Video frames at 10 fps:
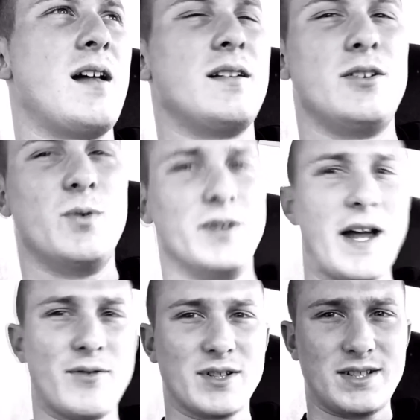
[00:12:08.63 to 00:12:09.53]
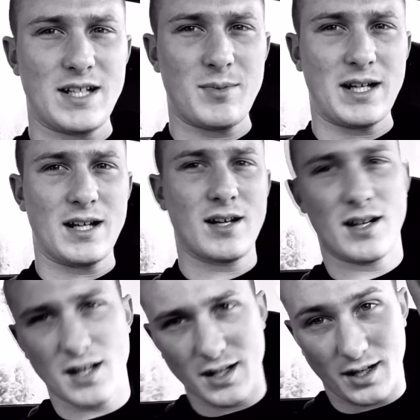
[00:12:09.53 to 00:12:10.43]
you will never see me
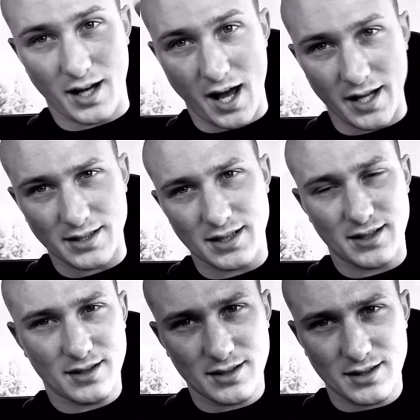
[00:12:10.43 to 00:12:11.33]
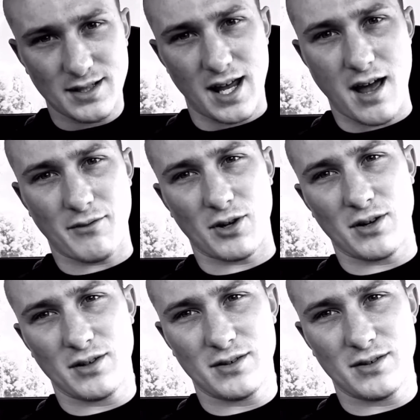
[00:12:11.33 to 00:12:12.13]
cut, ever.